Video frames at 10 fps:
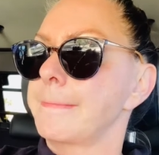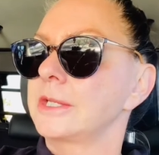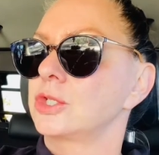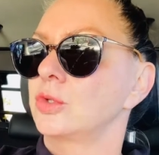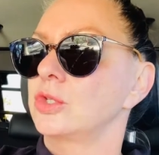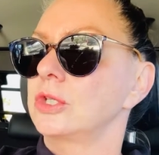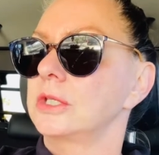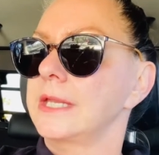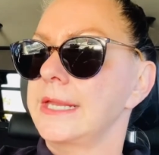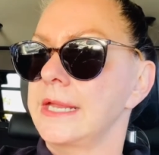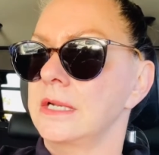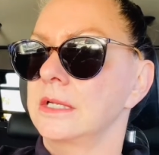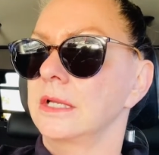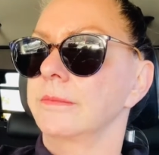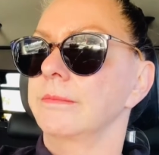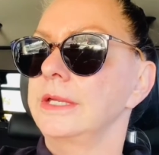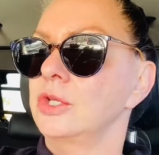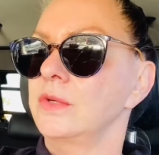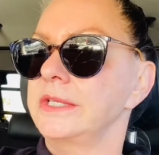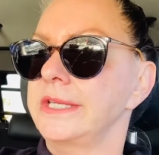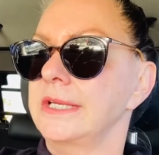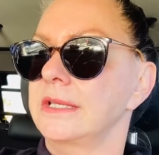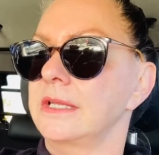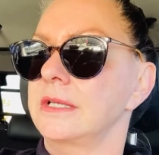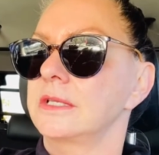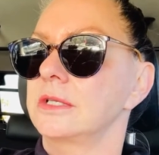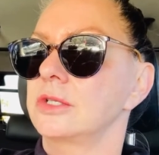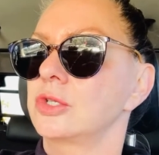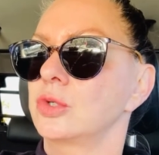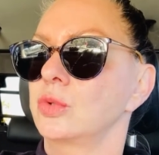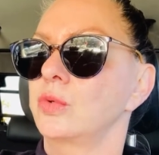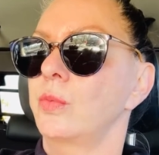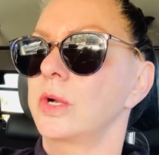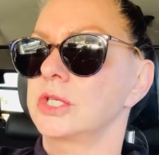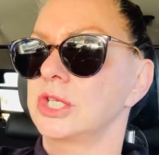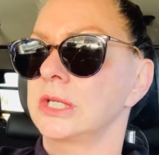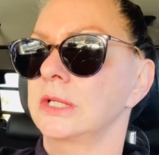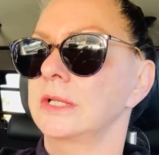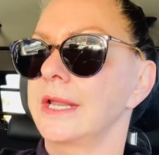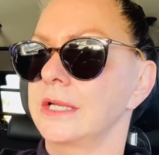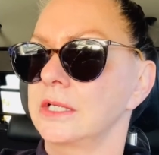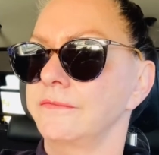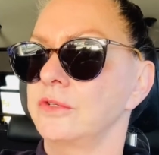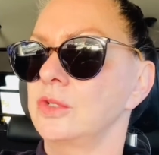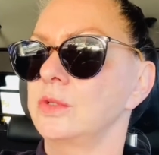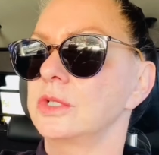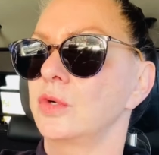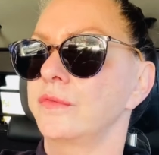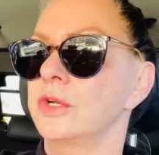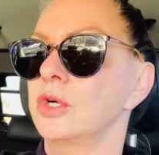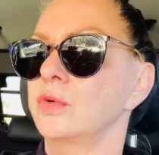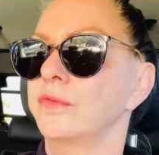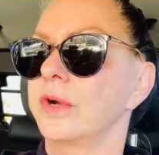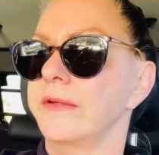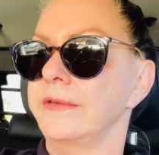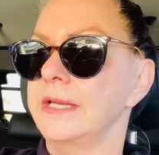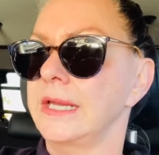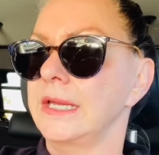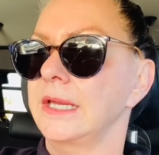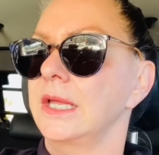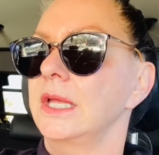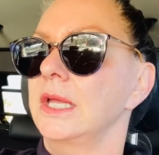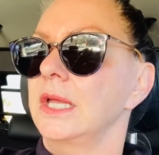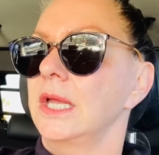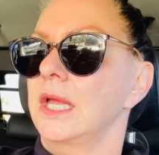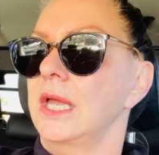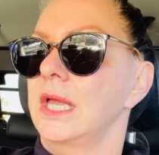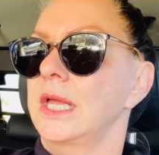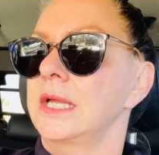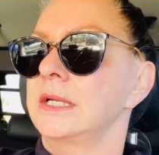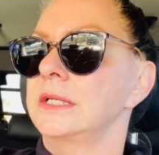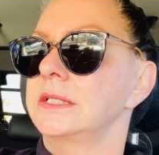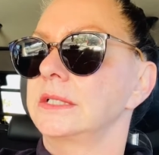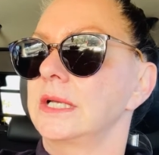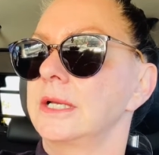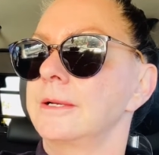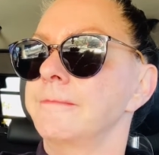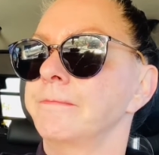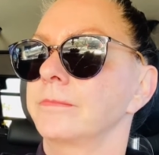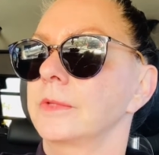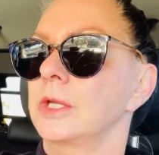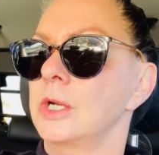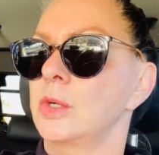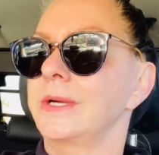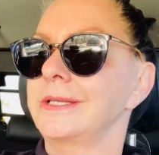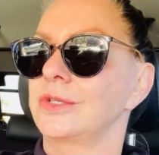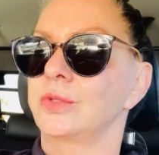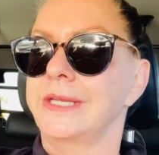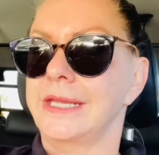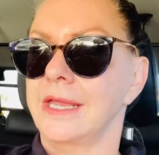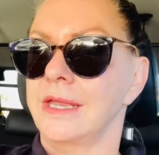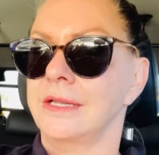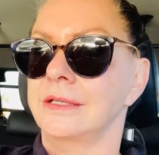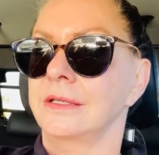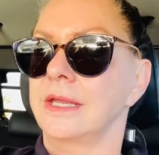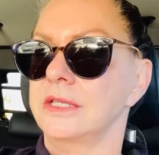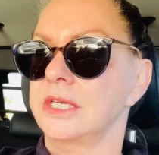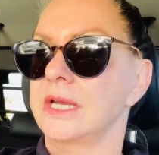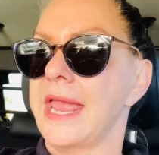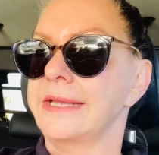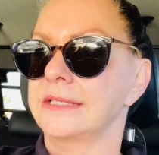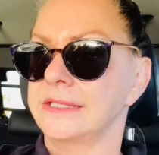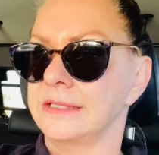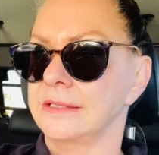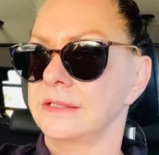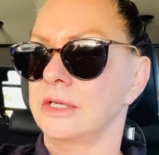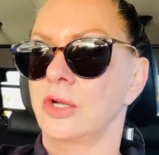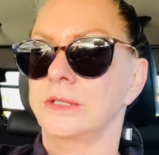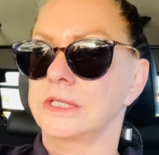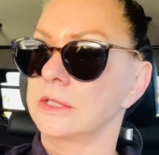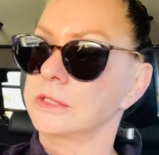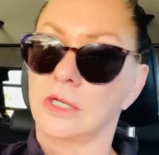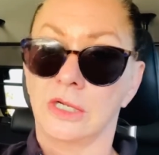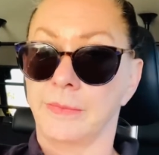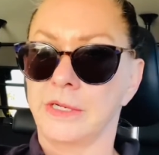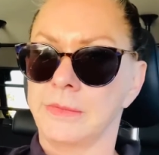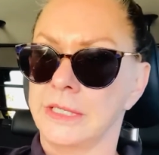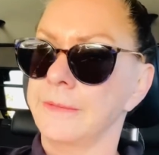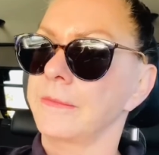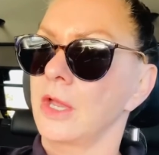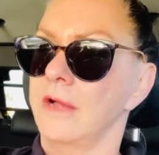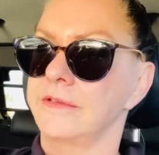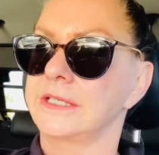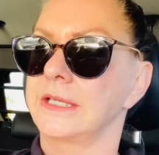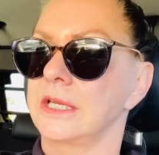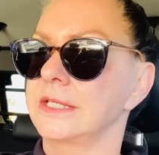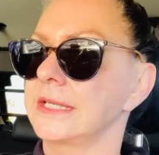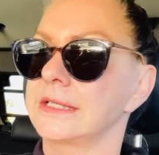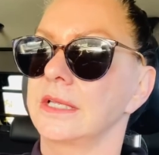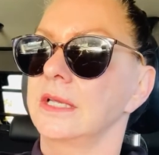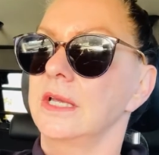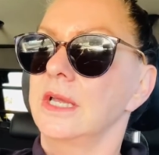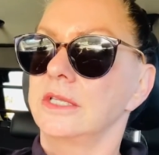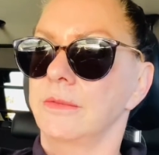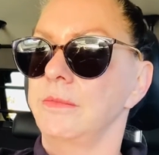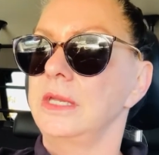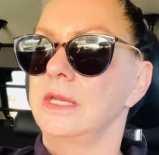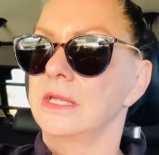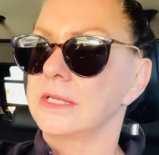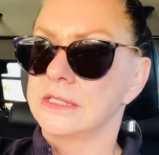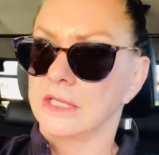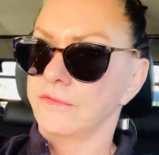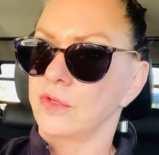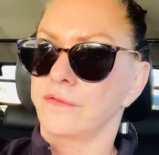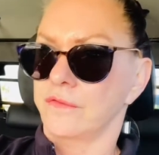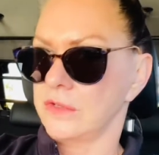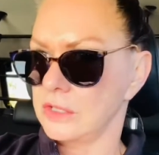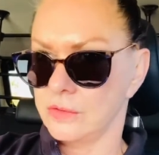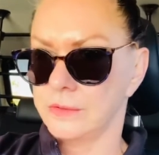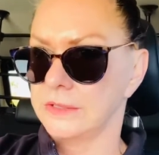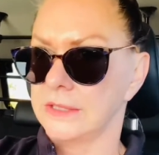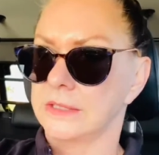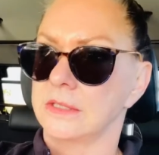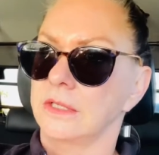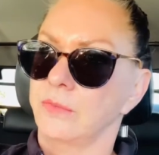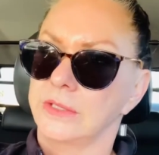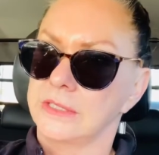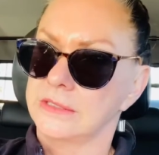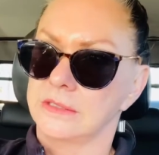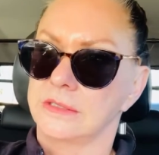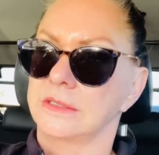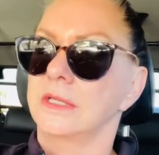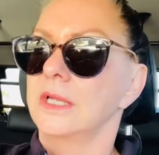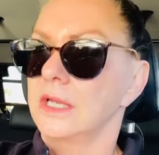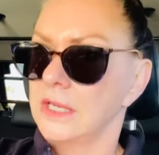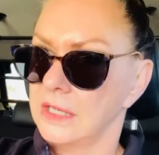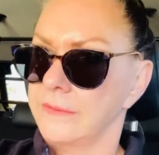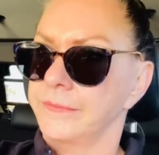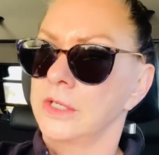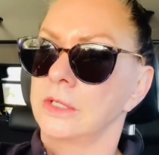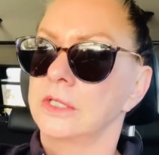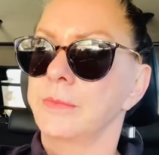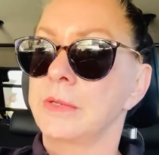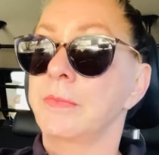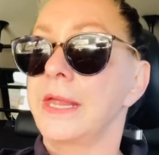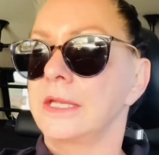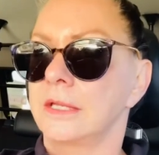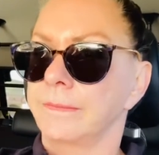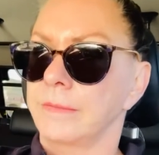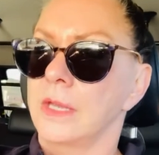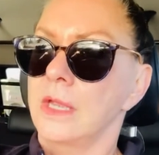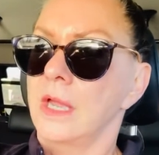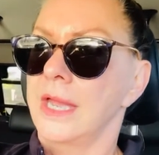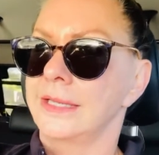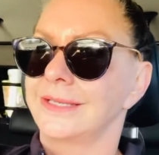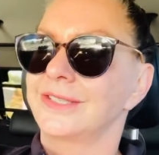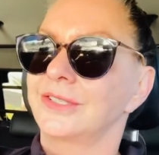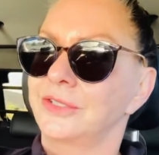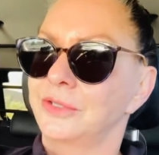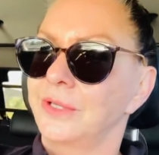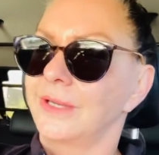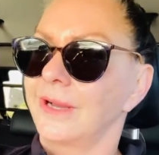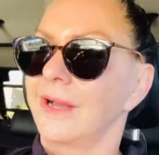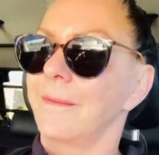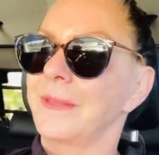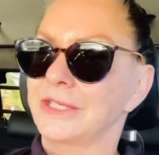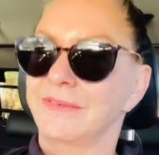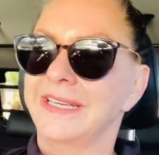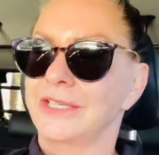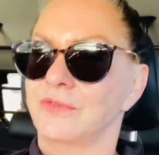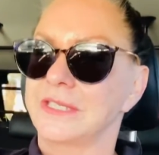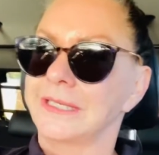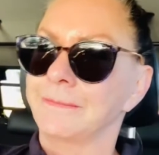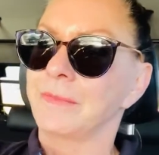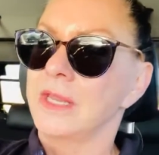so they can make you addicted to watching negative news over and over every day, and and so they can get their AdSense and all this. It's all about money, obviously. He says the media doesn't give you free news. It's not what this is. They're being paid, and so it's really interesting.